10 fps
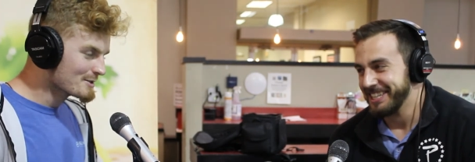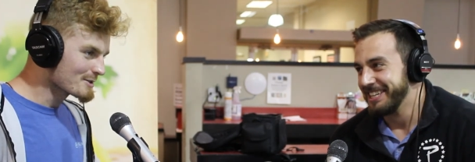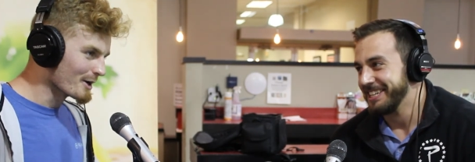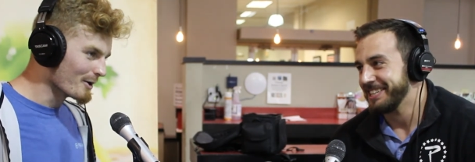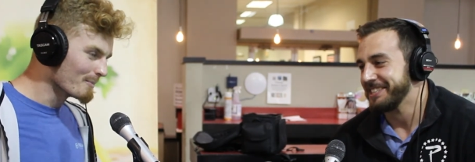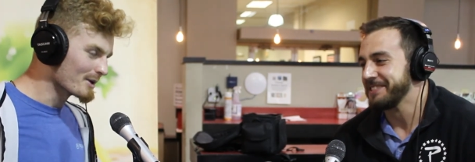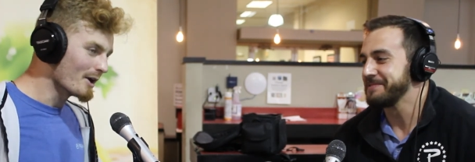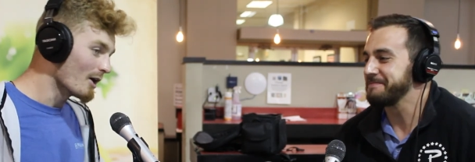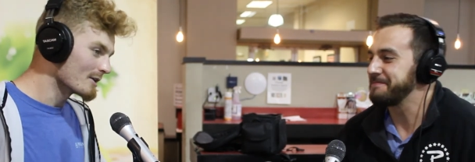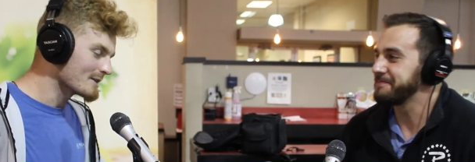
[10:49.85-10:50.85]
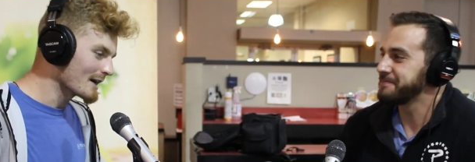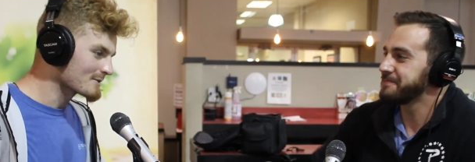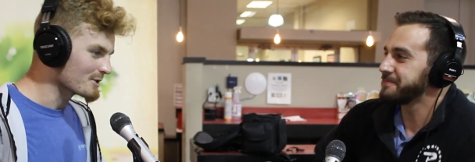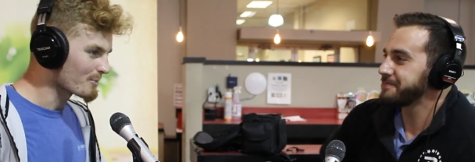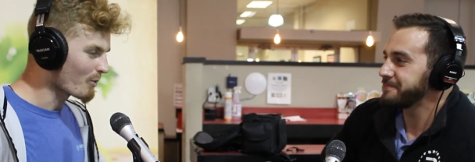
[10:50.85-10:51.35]
Speaker 1: So, but no, yeah.
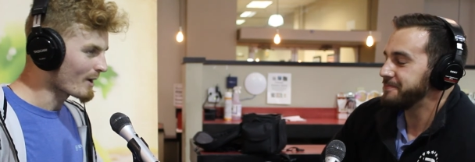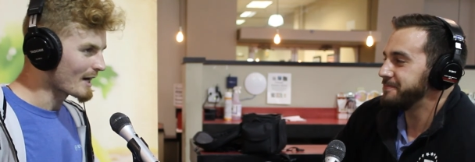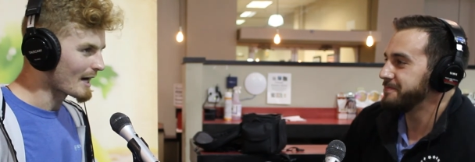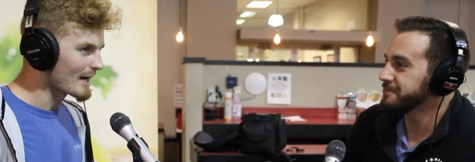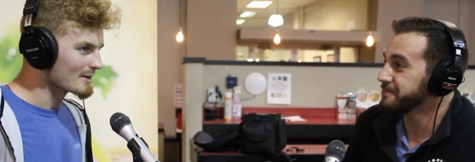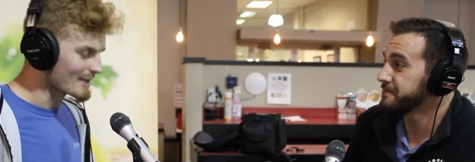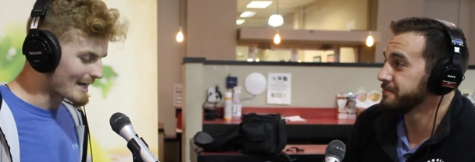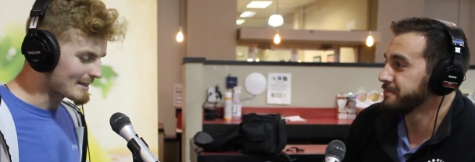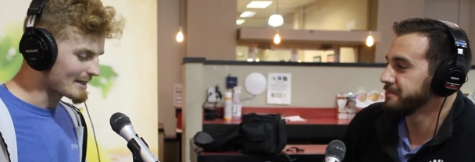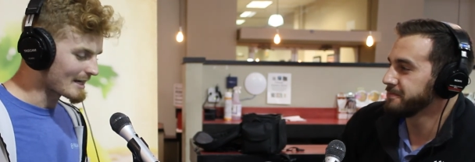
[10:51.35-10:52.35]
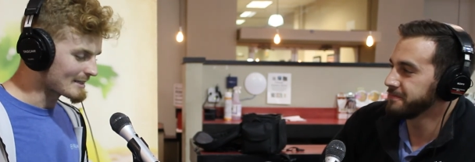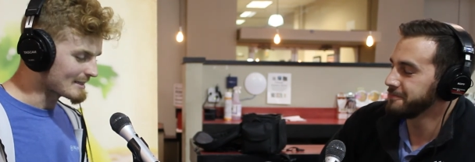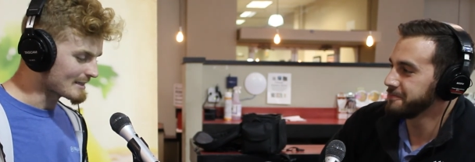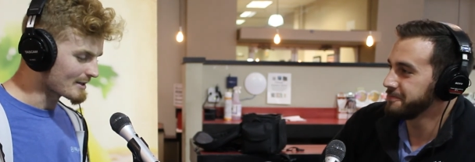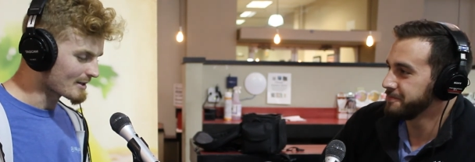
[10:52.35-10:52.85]
To your point, I, I like the
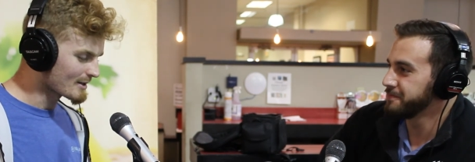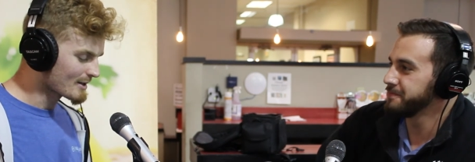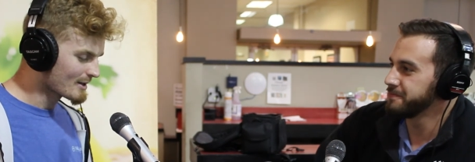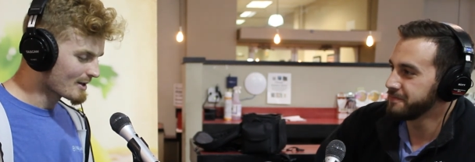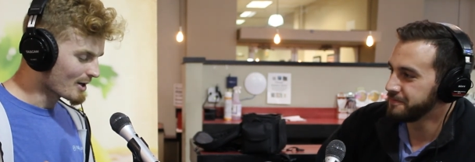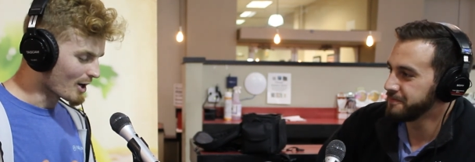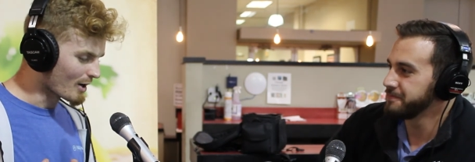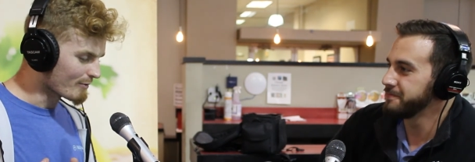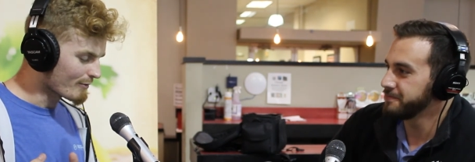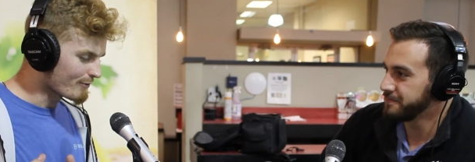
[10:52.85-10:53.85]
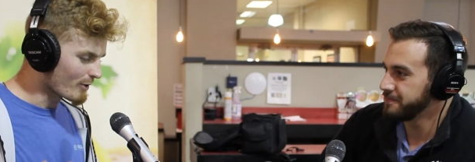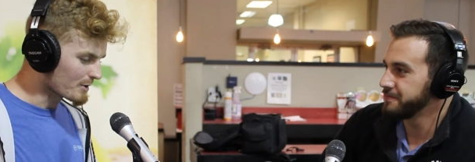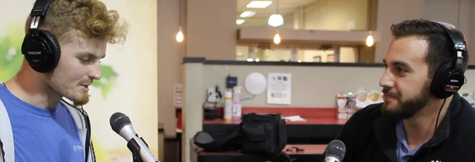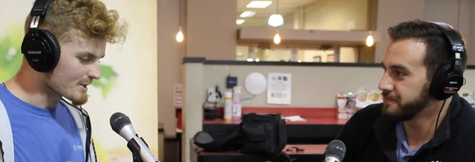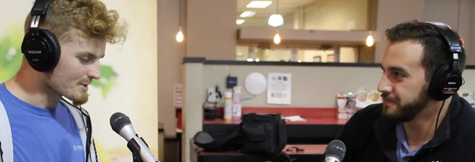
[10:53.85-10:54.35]
idea of
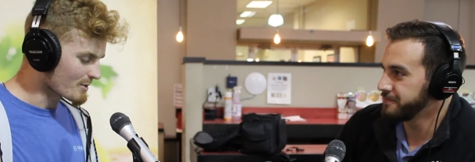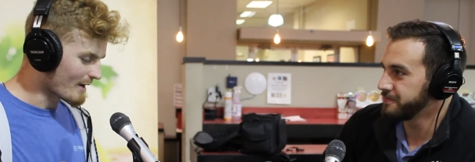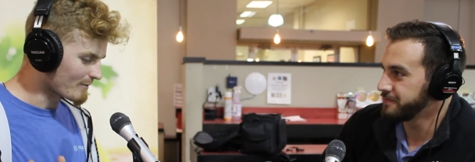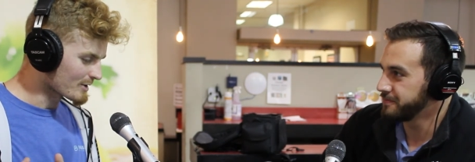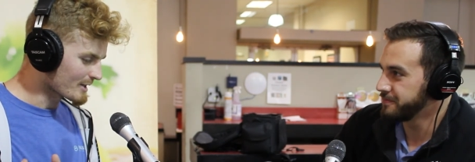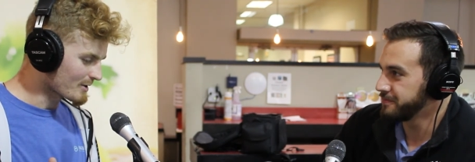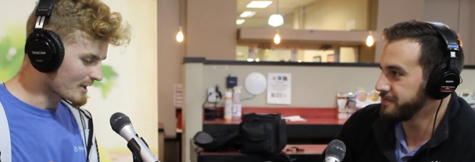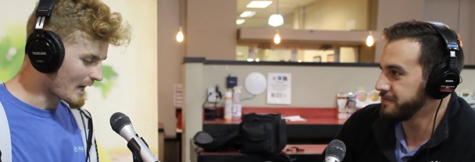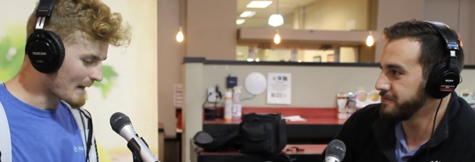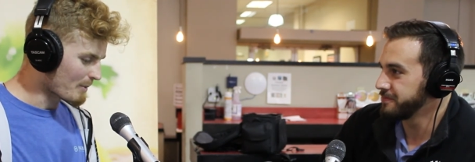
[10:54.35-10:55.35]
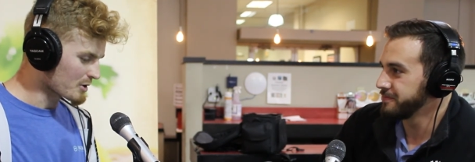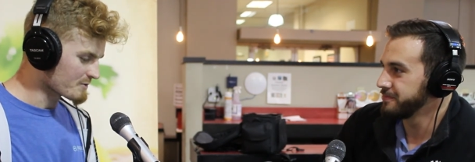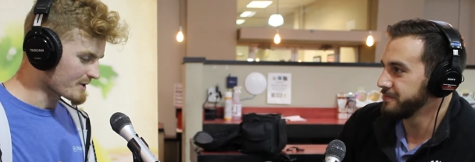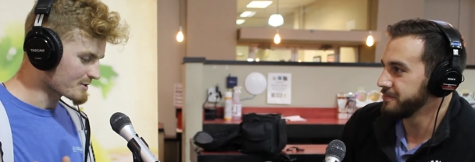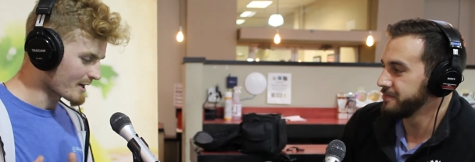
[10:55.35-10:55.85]
focusing so heavily on the
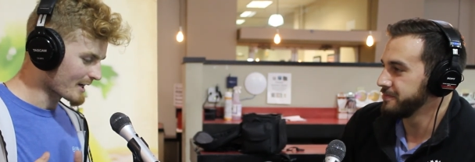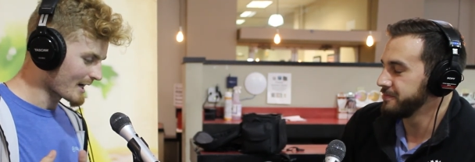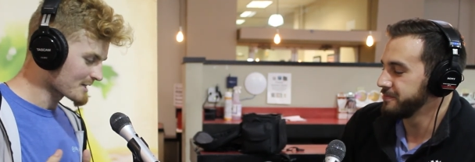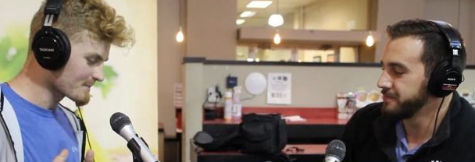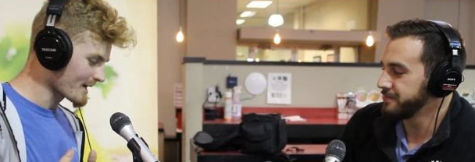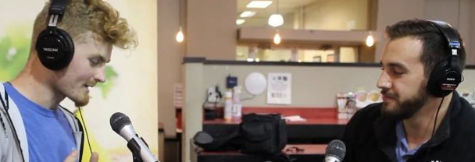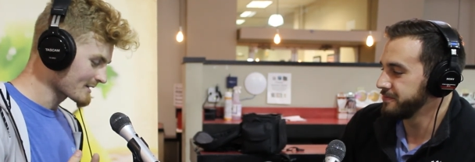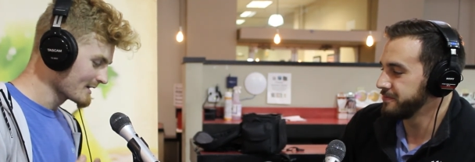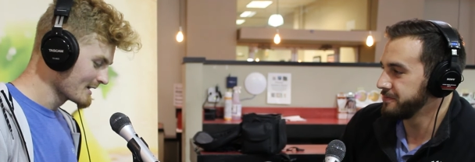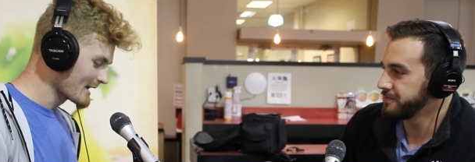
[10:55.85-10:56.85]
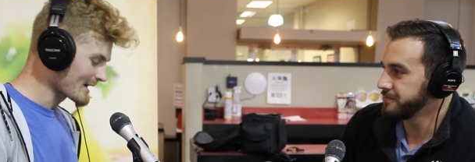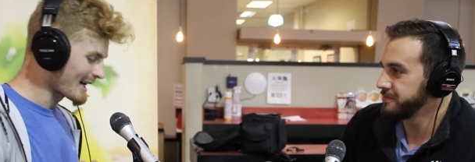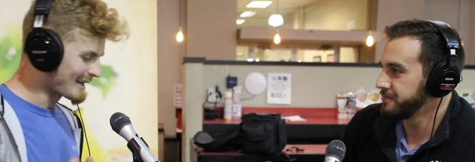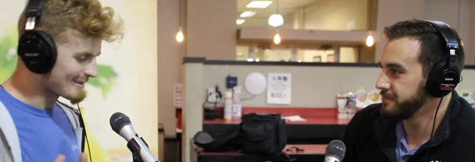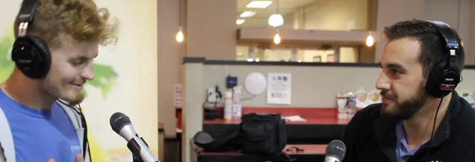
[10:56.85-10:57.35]
hypertrophy training aspect and
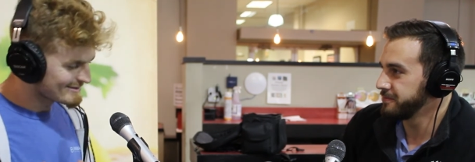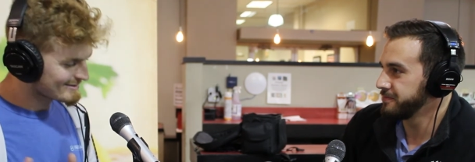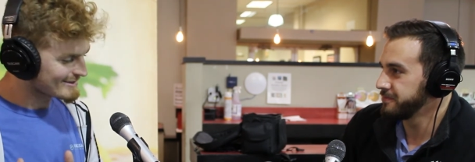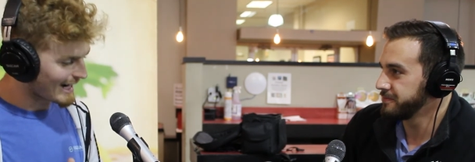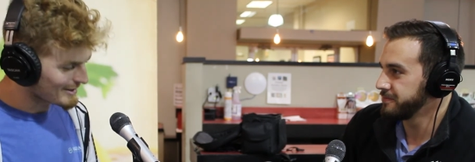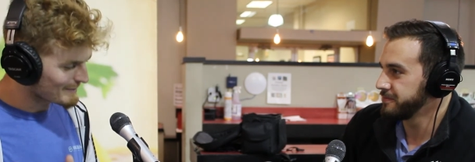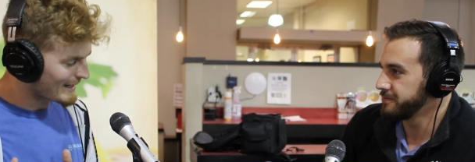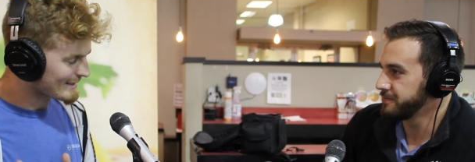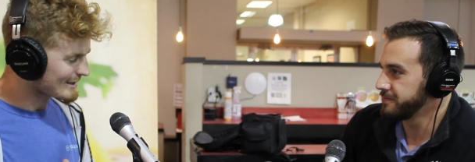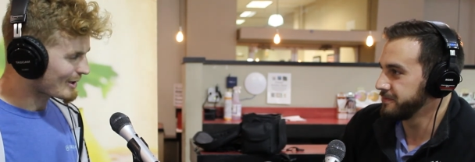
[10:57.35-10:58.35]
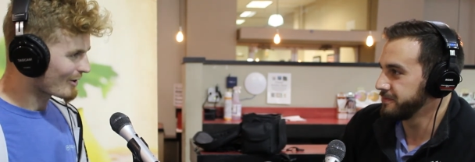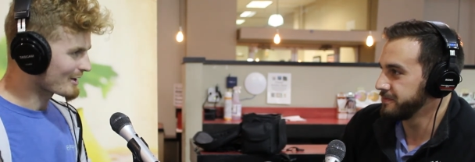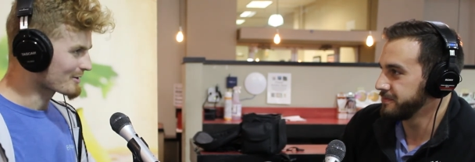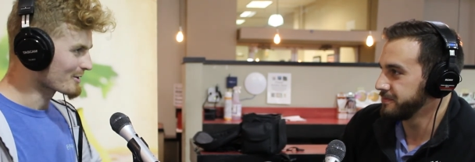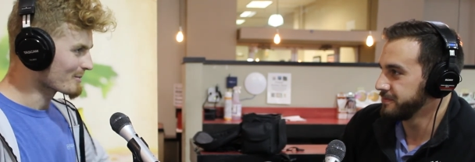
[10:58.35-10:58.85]
kind of dialing back the
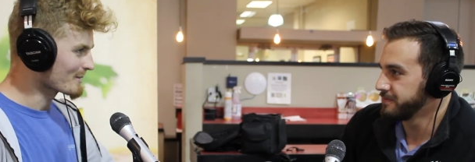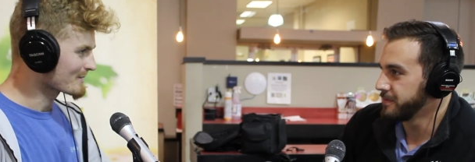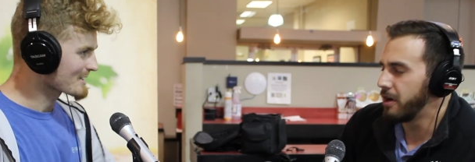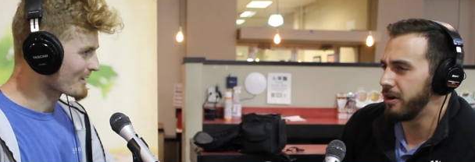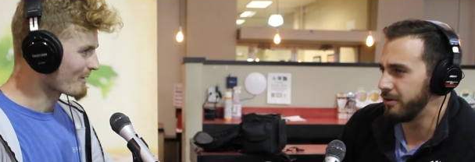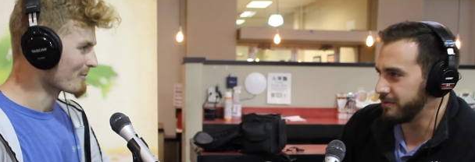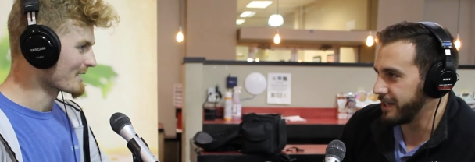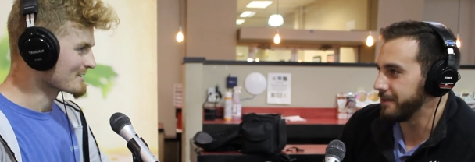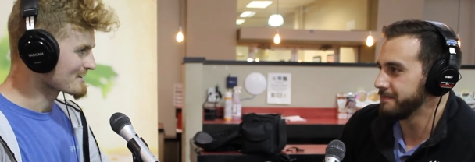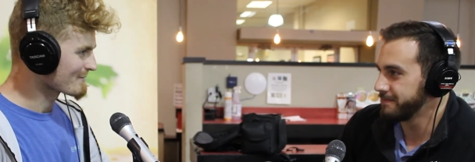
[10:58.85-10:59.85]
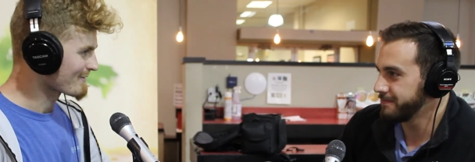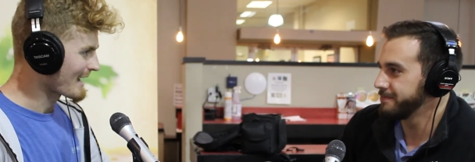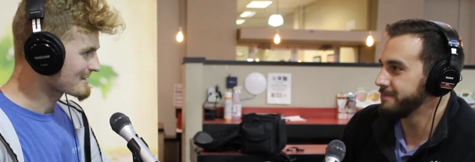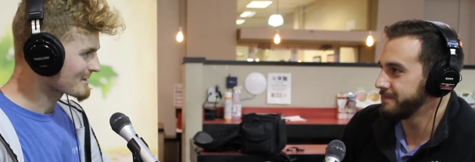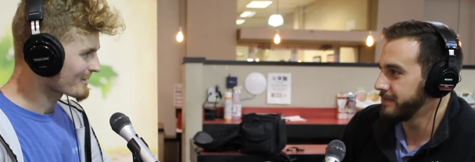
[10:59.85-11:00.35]
cardio a little bit. Because I know everybody does the
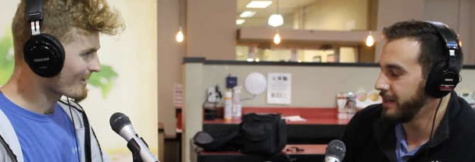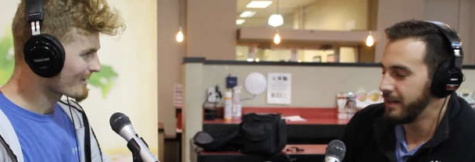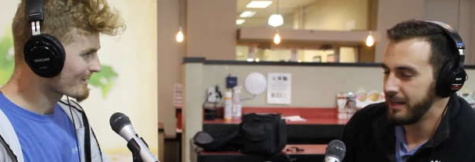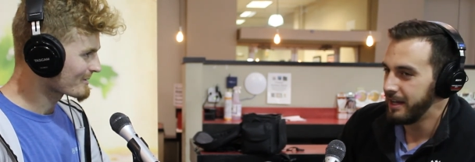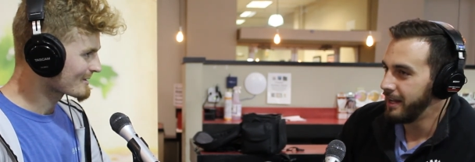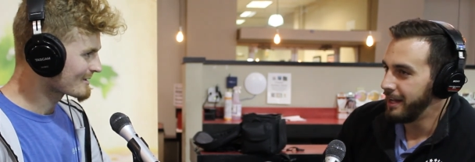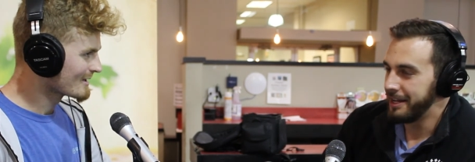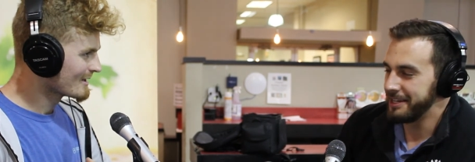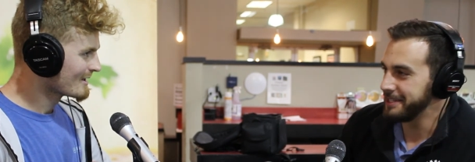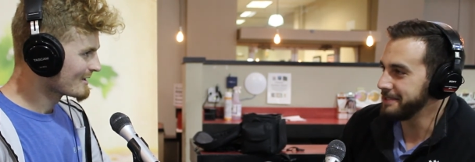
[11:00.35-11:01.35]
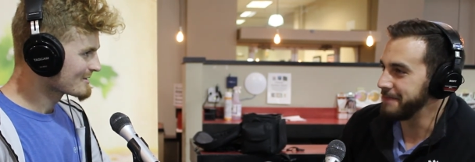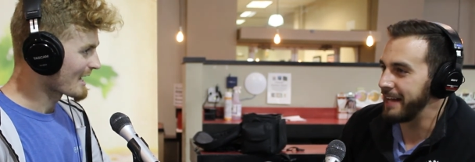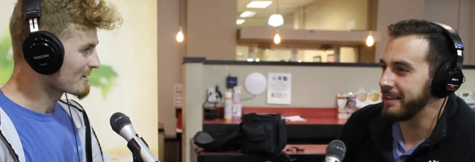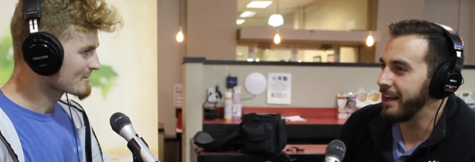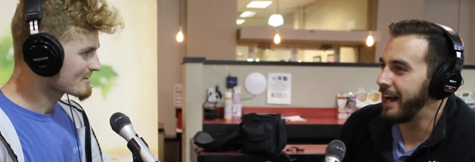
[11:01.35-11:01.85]
fasted cardio and
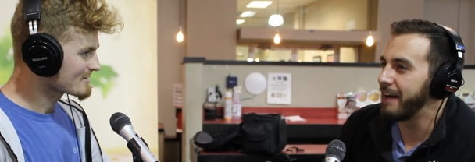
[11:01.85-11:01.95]
sounds